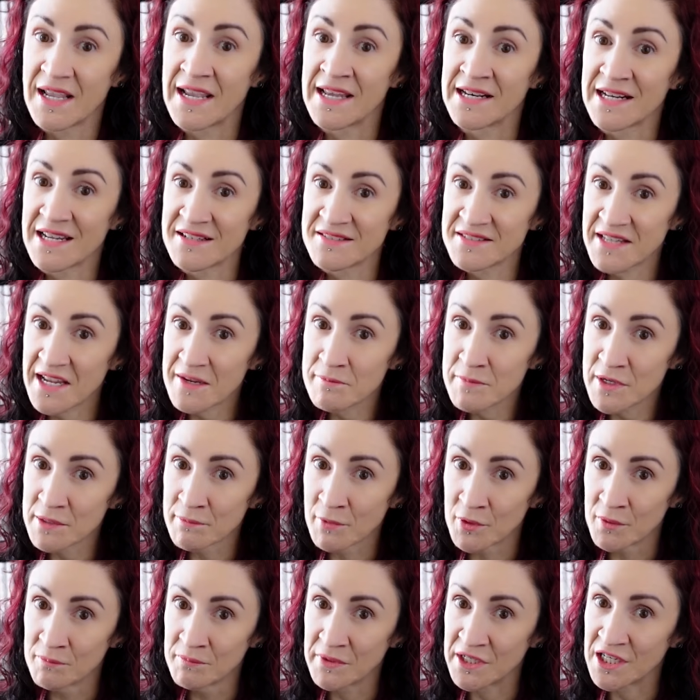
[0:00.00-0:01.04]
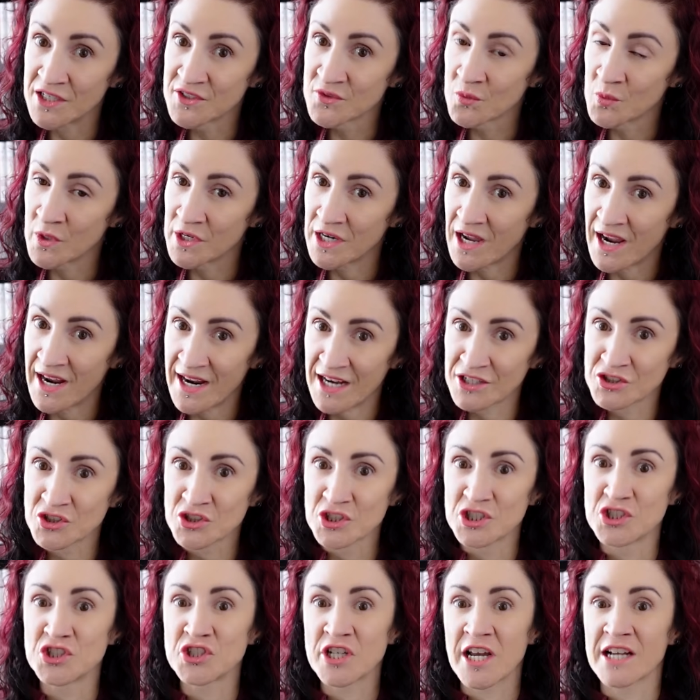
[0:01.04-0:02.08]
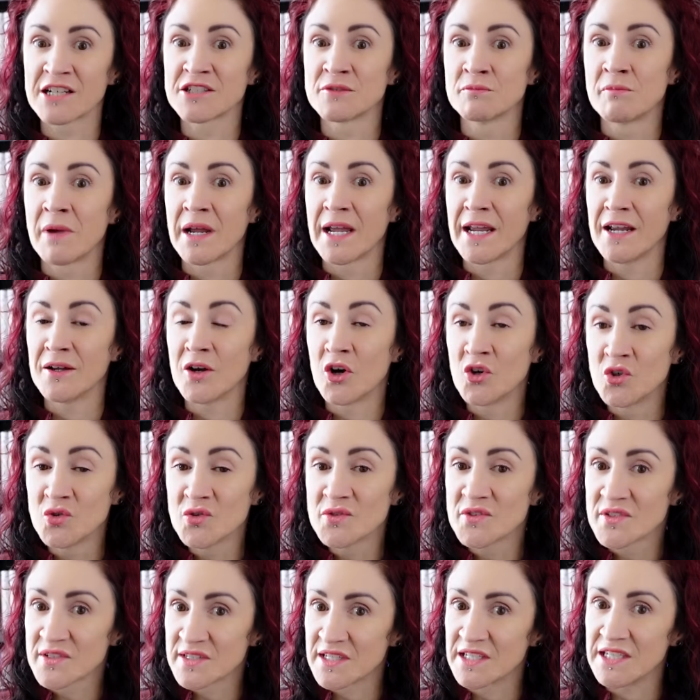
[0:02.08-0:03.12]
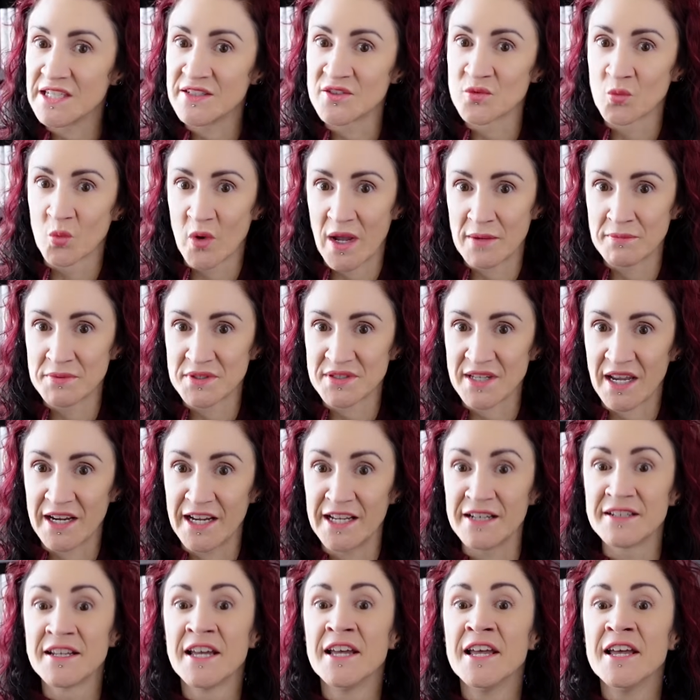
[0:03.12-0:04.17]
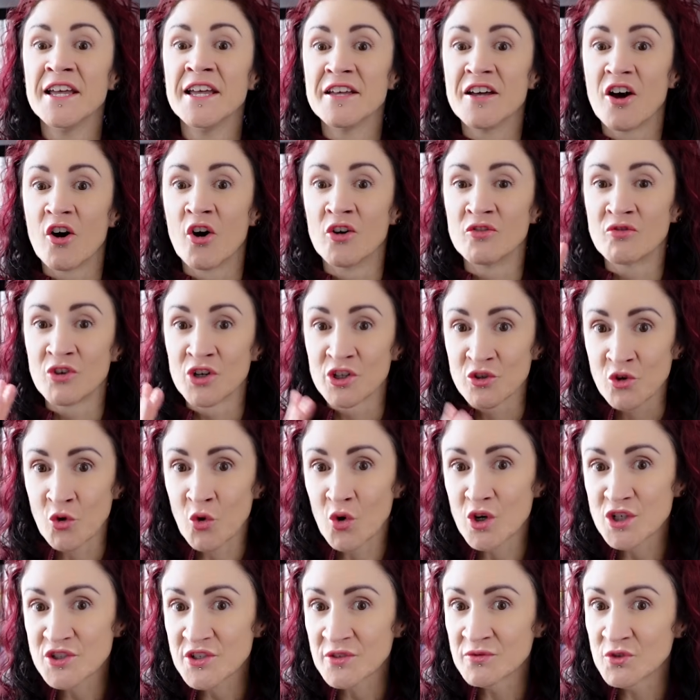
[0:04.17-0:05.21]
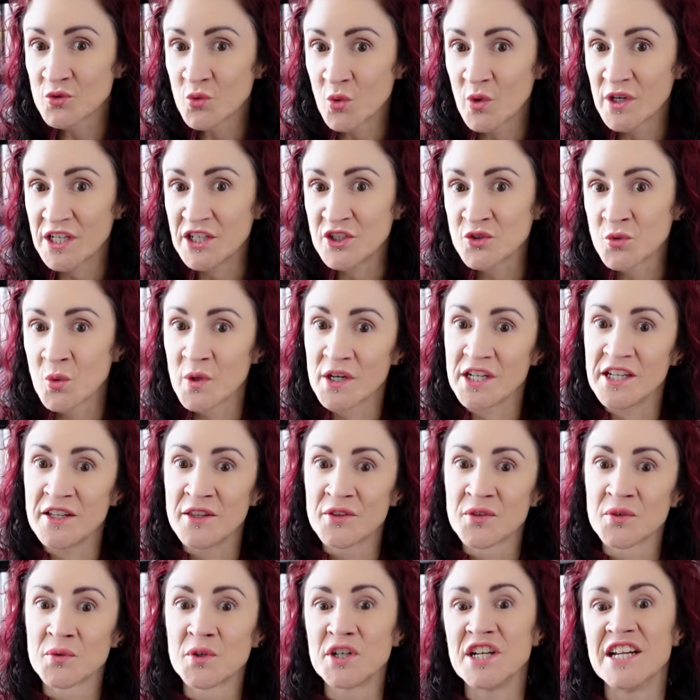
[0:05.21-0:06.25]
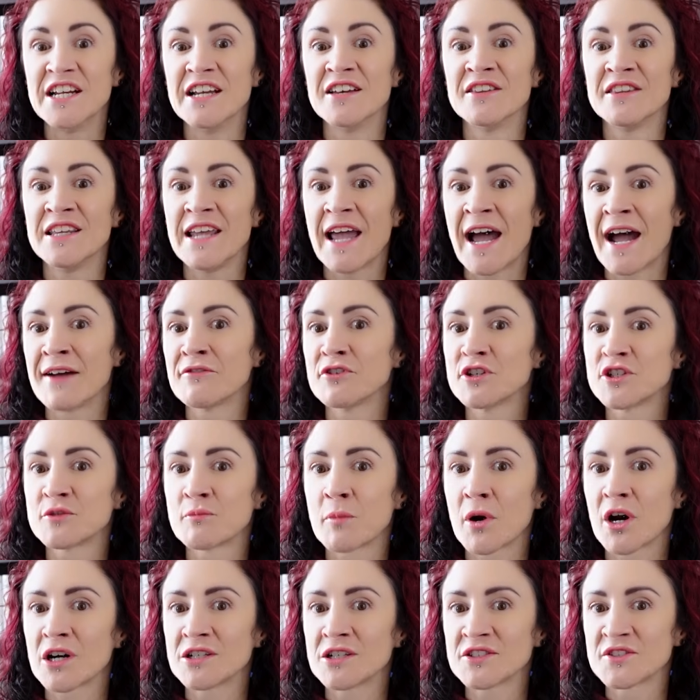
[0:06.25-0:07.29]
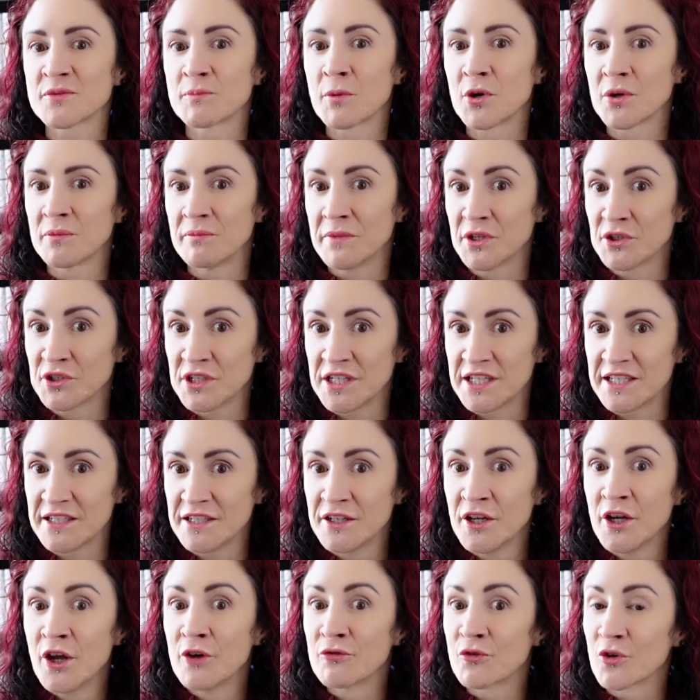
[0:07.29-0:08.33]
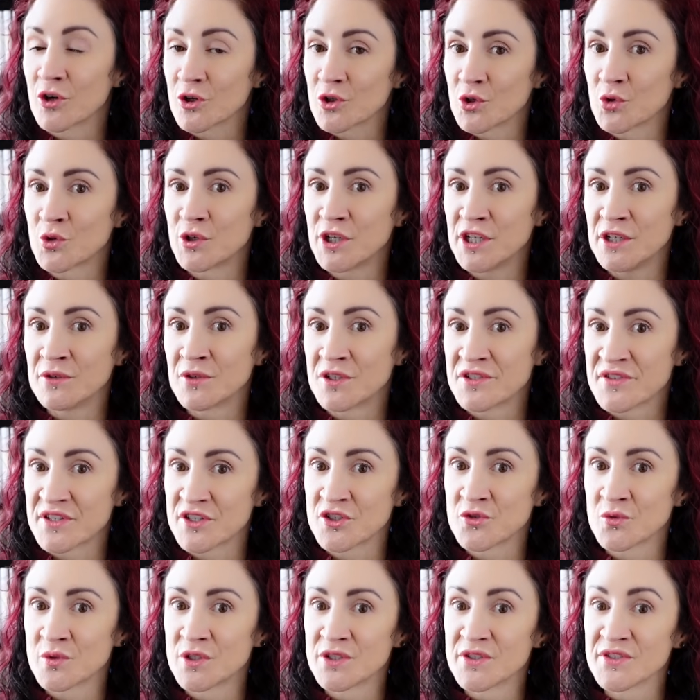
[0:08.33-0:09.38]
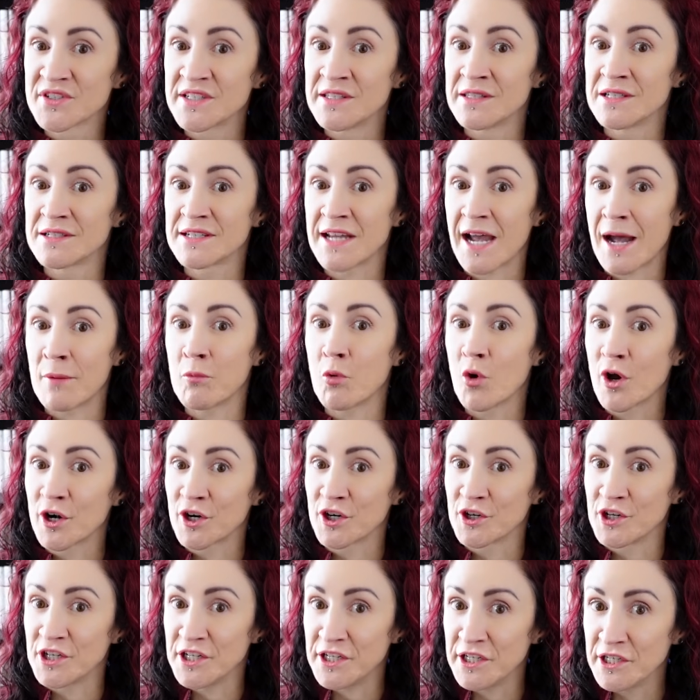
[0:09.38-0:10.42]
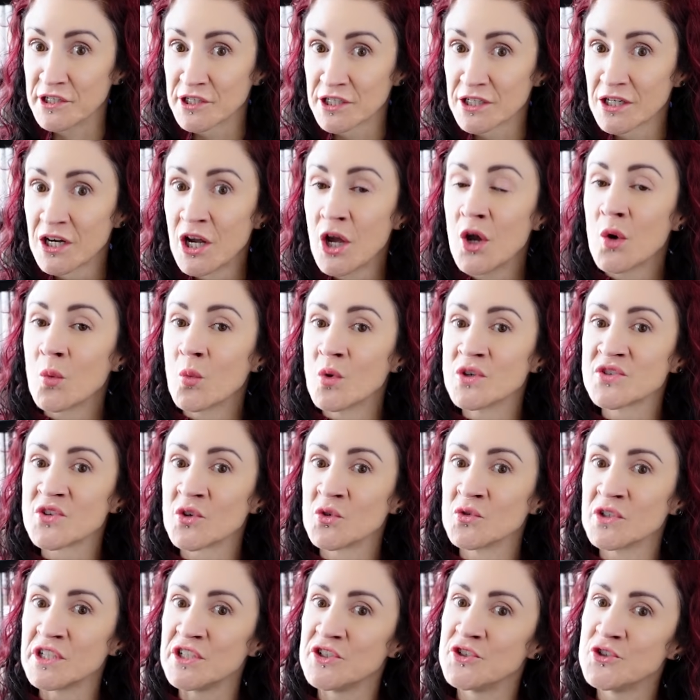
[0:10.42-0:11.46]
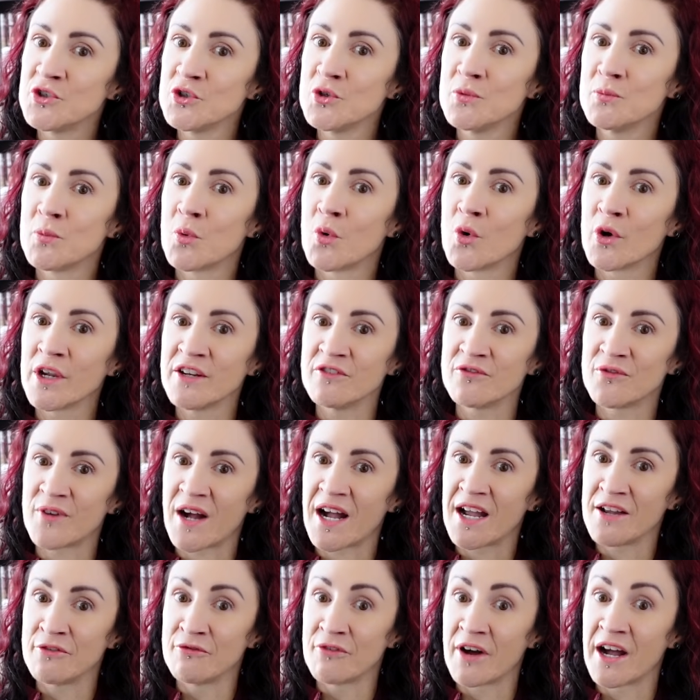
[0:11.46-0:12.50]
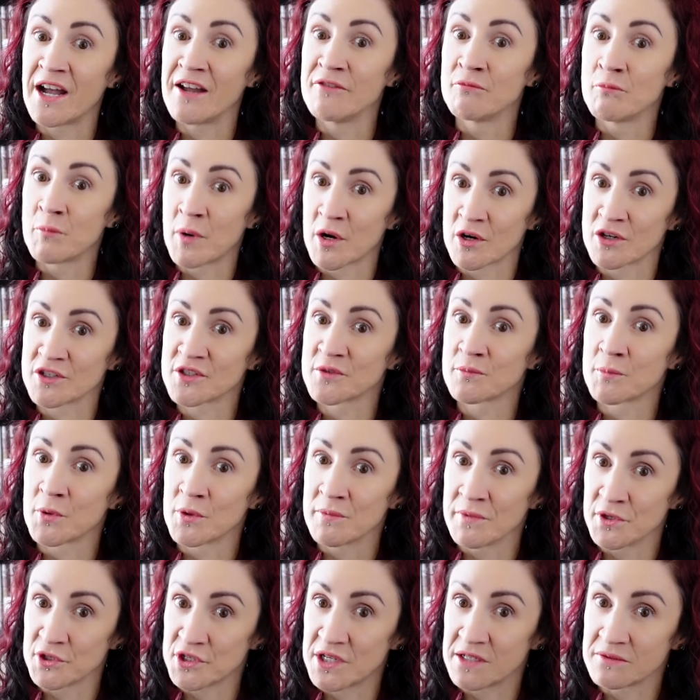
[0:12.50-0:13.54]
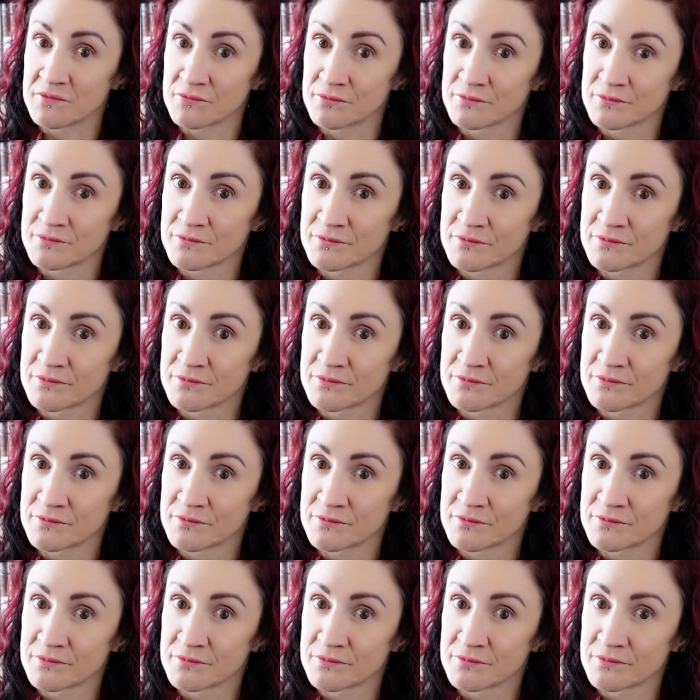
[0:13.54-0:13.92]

And I say minimum because when I actually checked my own city's website, over the course of 2023, the average parts per million for chlorine residuals in the tap water here was only 2.55 parts per million.